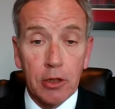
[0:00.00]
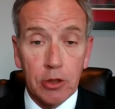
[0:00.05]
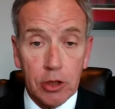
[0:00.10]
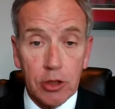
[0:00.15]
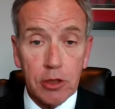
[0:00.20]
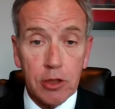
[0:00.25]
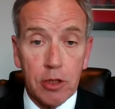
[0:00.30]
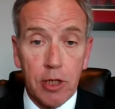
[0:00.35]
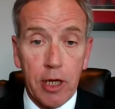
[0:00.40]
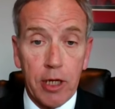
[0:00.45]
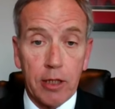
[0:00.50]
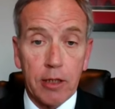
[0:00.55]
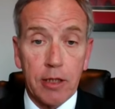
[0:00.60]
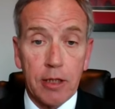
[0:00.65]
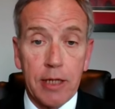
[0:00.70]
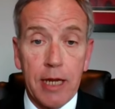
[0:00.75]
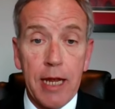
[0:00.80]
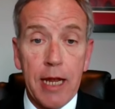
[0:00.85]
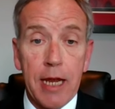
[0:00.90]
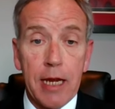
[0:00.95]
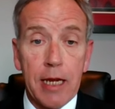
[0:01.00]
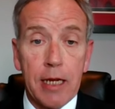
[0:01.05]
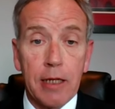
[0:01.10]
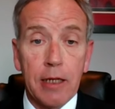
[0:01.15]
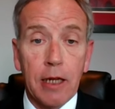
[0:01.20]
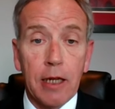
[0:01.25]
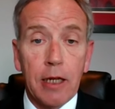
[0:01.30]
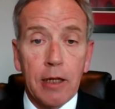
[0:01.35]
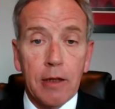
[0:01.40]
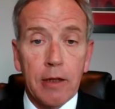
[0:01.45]
just like
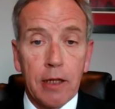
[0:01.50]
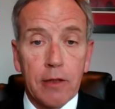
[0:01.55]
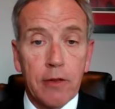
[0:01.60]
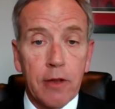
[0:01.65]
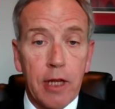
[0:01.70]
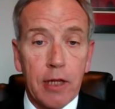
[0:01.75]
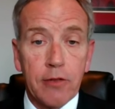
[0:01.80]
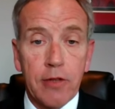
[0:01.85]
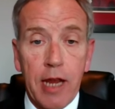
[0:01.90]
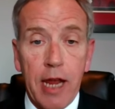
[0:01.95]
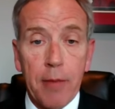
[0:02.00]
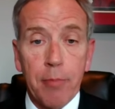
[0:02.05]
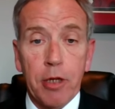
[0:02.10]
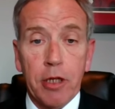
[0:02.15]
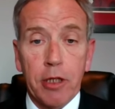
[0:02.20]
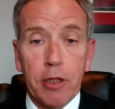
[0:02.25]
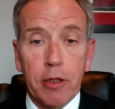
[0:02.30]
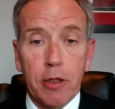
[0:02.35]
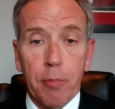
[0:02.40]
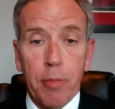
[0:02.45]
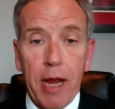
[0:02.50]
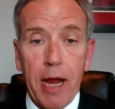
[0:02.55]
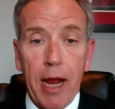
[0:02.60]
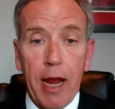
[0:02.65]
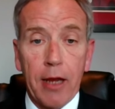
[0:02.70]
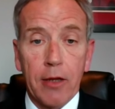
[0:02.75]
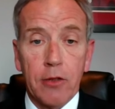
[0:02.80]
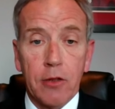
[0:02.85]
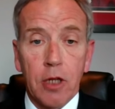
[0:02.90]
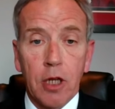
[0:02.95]
today, that, that's happened in the
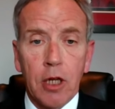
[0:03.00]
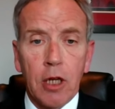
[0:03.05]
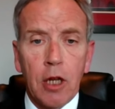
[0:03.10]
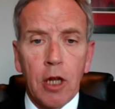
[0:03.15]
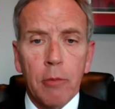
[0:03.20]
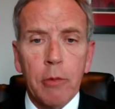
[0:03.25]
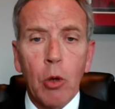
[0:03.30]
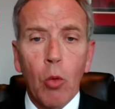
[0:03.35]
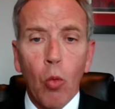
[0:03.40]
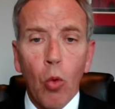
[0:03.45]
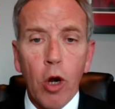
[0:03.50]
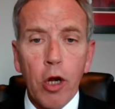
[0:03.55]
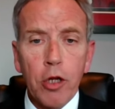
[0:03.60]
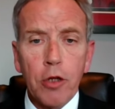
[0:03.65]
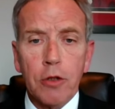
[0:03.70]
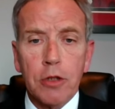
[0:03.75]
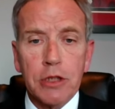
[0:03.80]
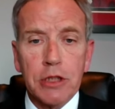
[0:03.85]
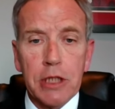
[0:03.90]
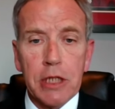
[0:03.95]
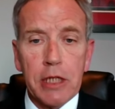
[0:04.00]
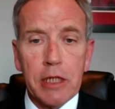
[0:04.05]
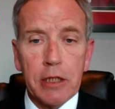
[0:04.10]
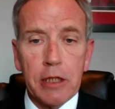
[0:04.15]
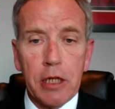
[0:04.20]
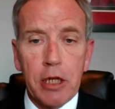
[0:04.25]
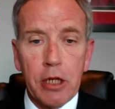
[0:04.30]
past. I mean, what you're seeing